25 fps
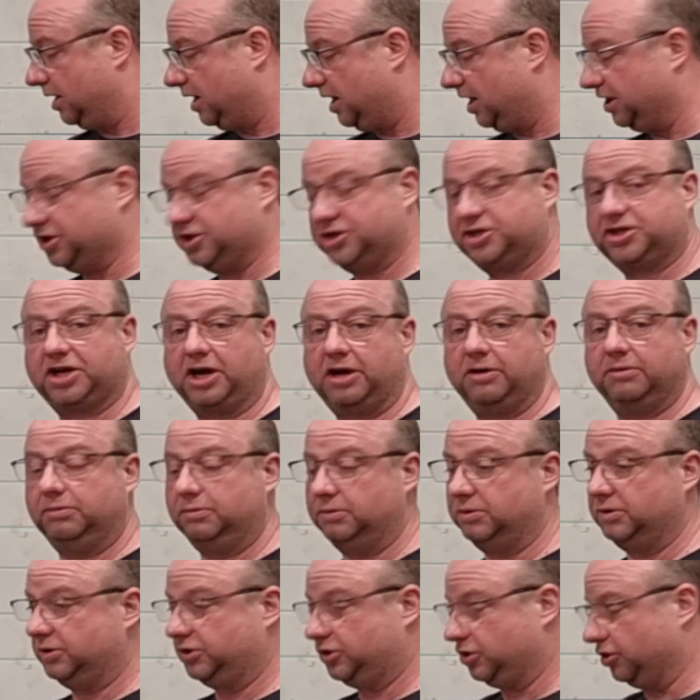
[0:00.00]
And you just go the
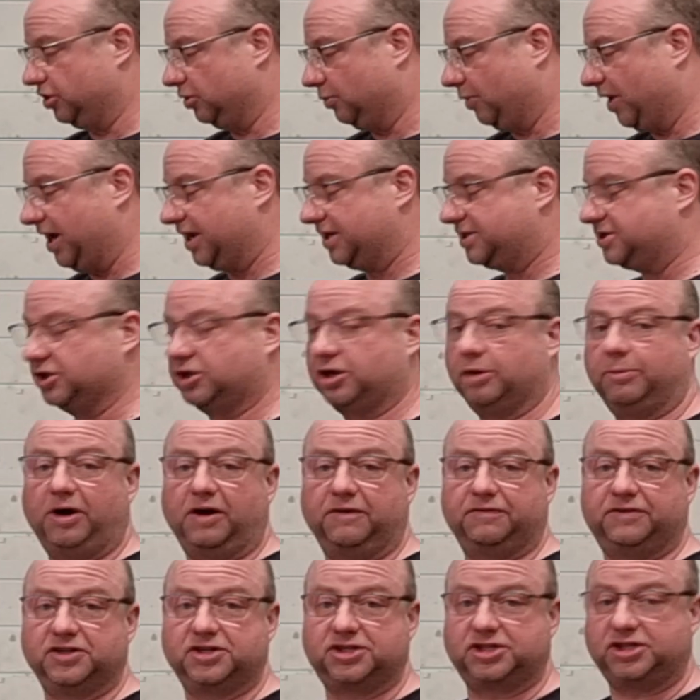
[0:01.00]
other way to come
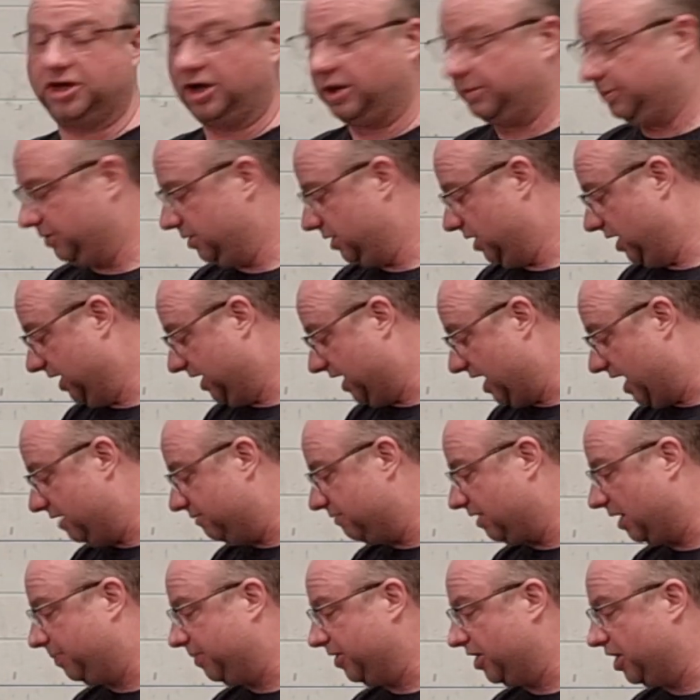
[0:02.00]
off the stop. Again,
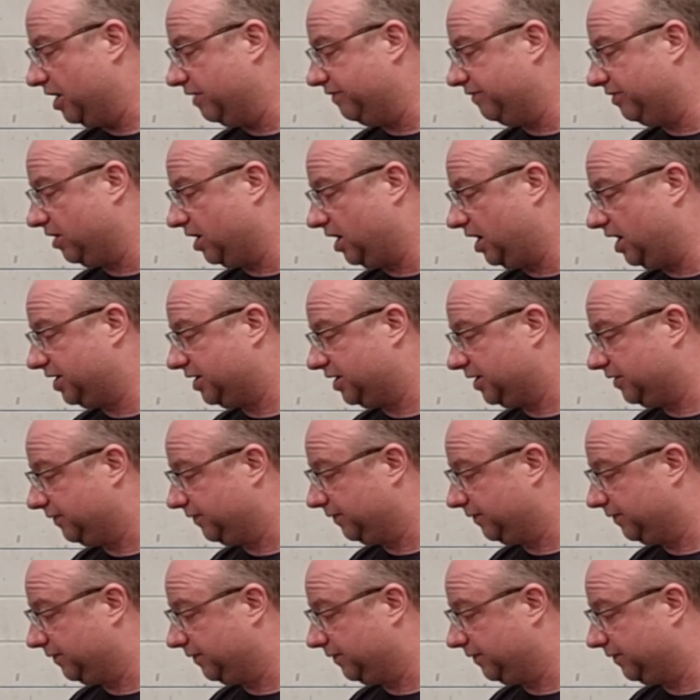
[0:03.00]
rapid override.